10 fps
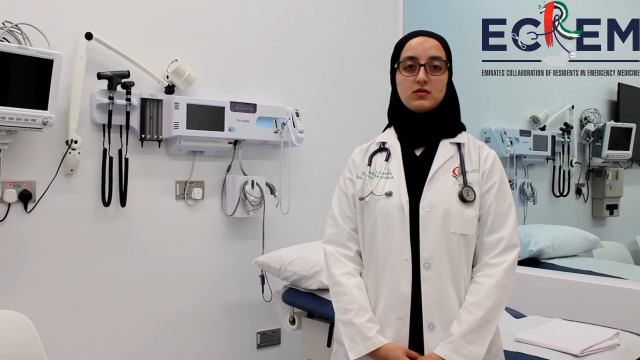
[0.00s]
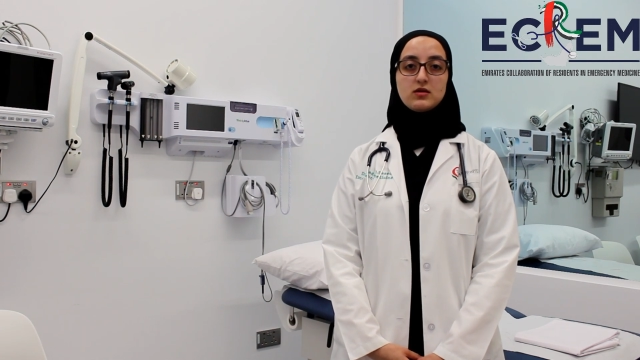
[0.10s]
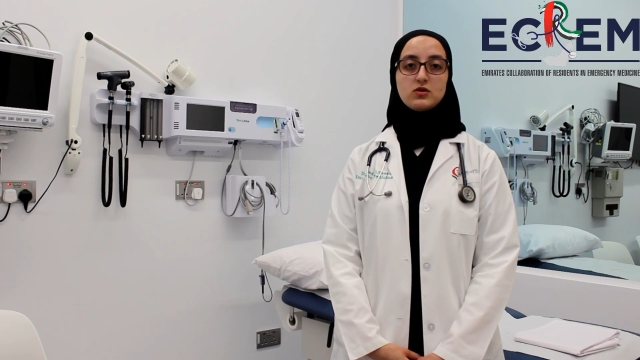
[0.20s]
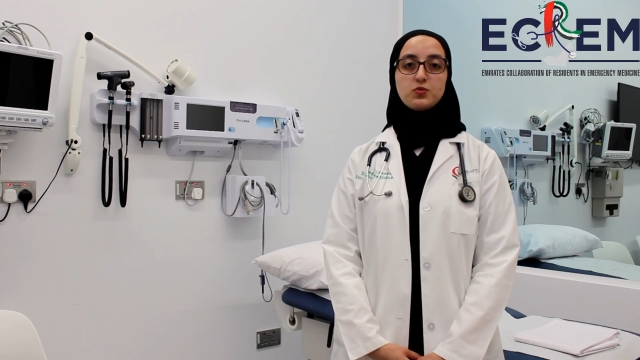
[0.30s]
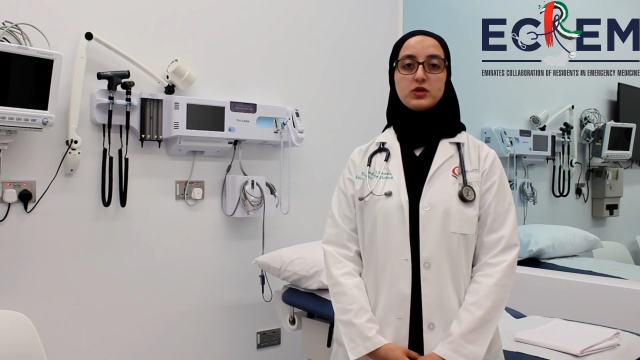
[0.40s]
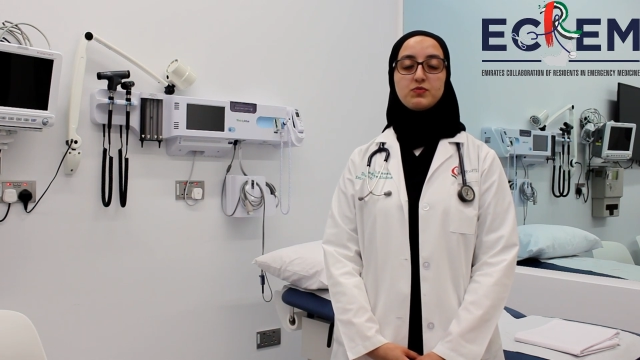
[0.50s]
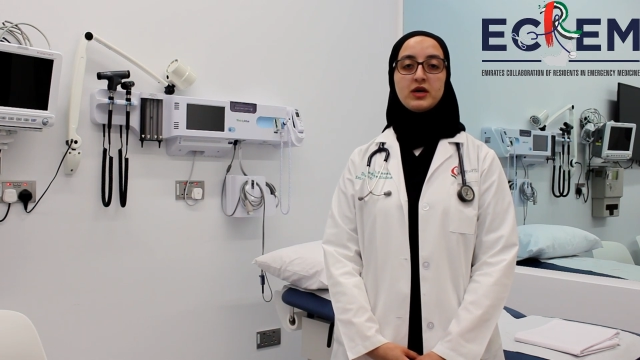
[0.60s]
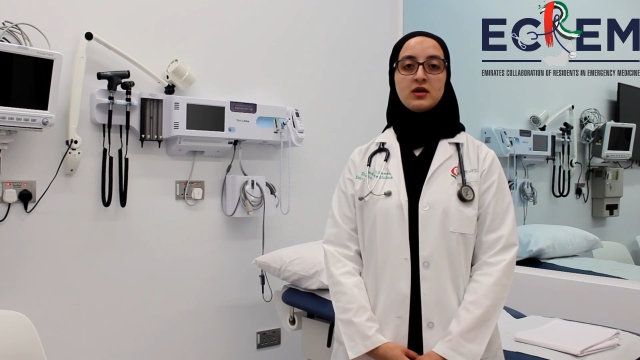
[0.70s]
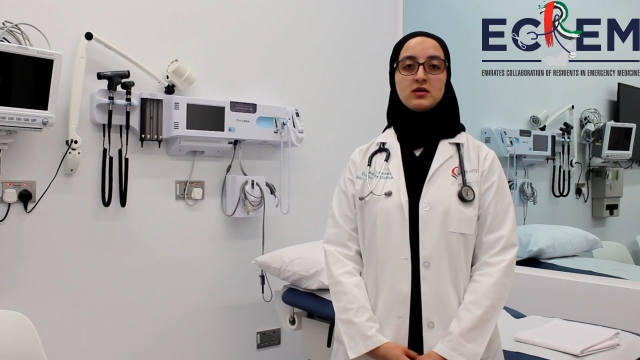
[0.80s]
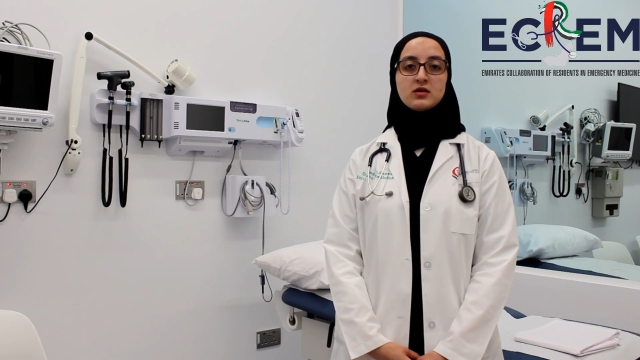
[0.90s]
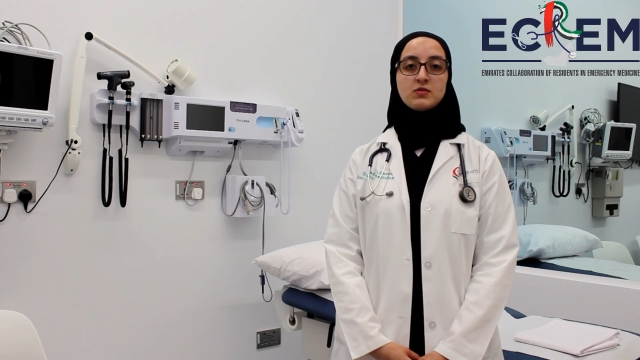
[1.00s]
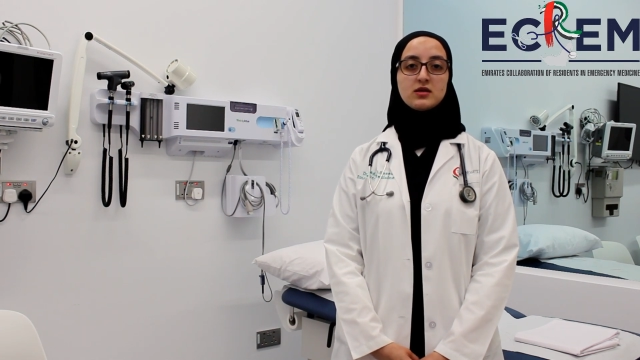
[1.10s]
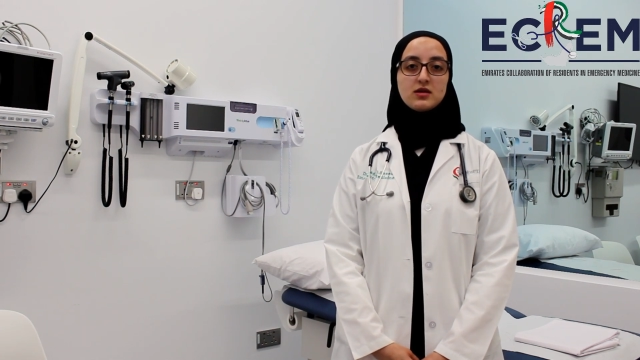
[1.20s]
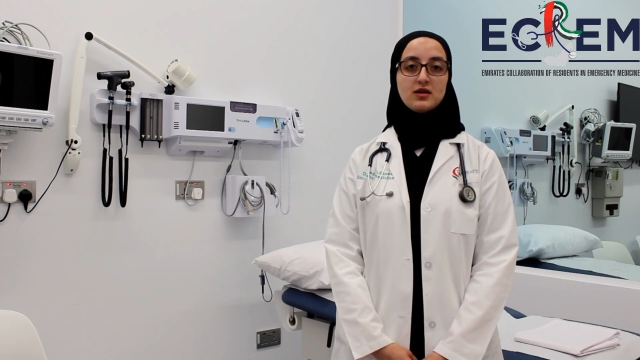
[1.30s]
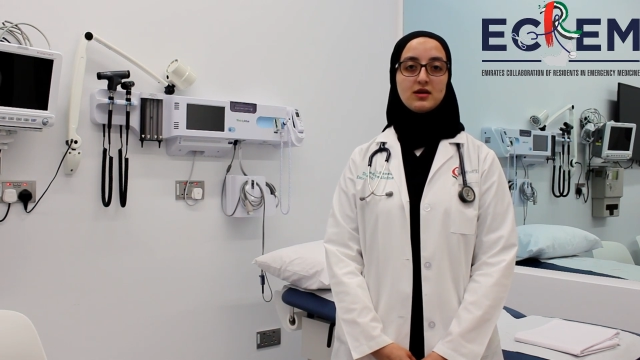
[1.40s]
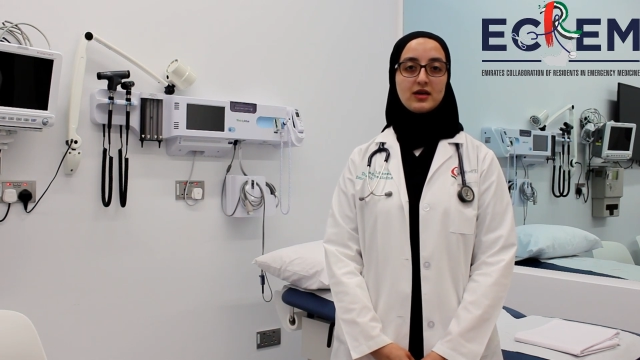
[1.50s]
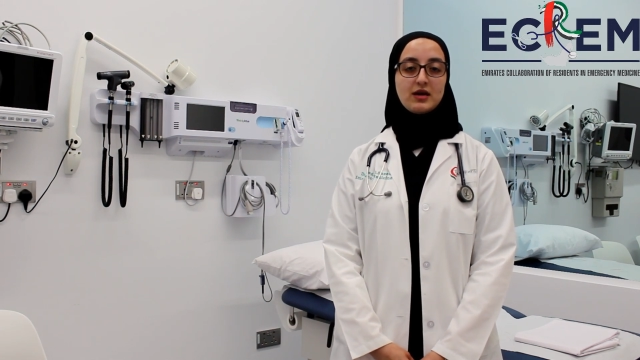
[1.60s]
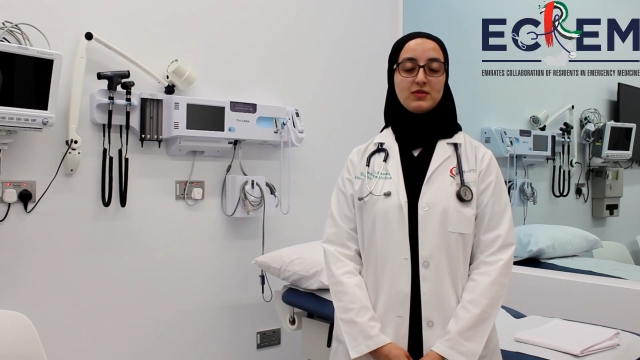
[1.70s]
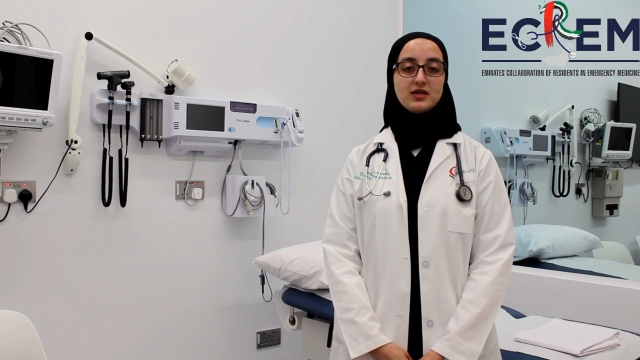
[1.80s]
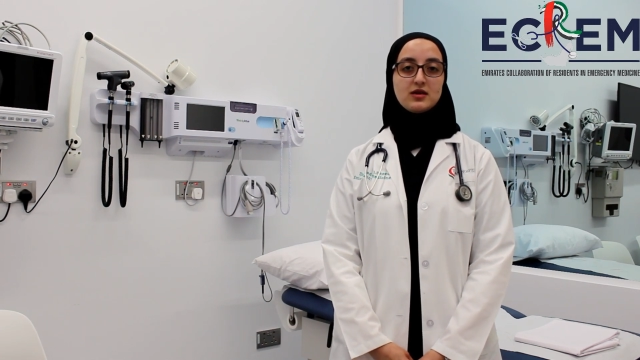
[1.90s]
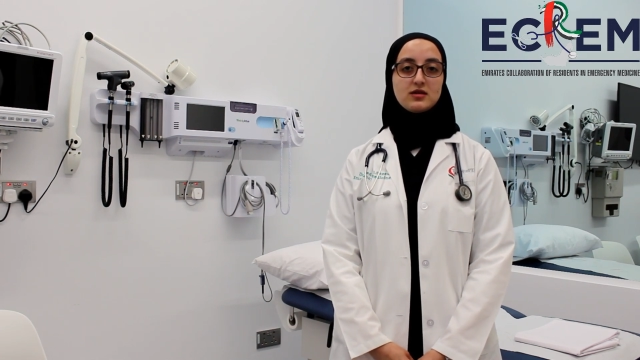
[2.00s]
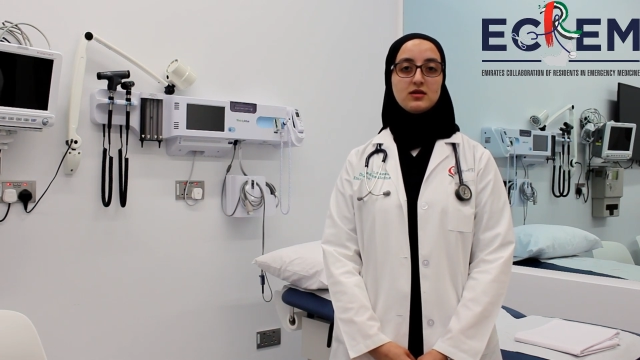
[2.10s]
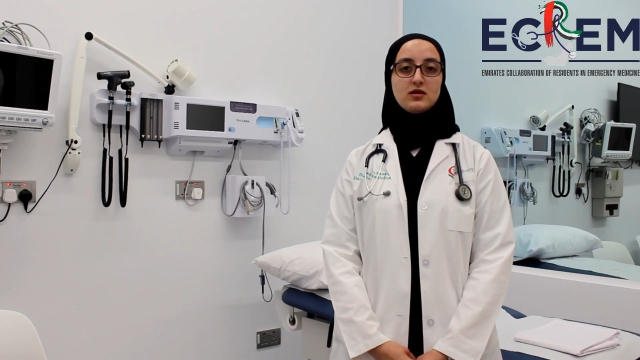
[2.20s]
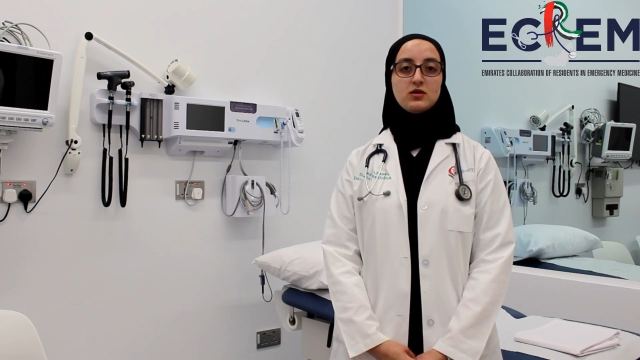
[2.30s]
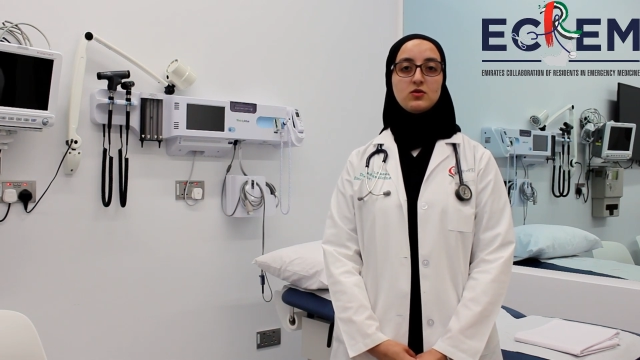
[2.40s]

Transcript: The supraspinatus muscle can be tested